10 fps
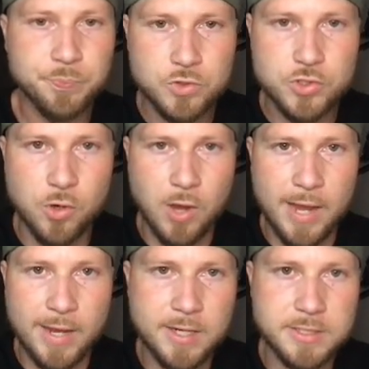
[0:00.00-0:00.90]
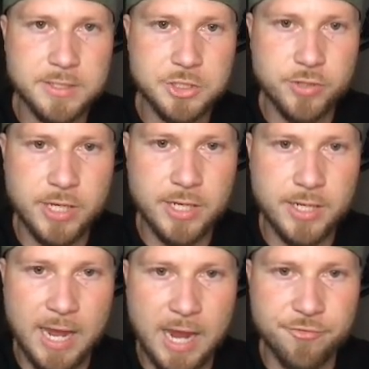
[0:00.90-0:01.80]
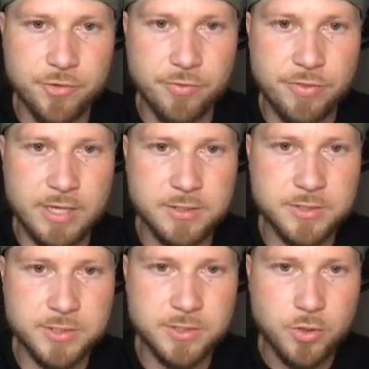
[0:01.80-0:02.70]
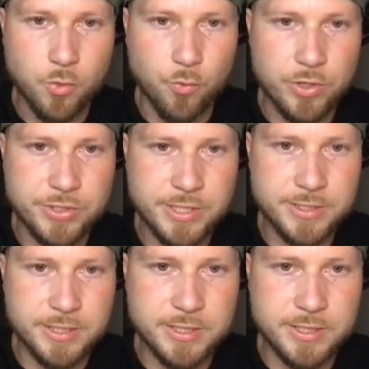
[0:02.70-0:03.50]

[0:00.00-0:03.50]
So I got into this trade after this resistance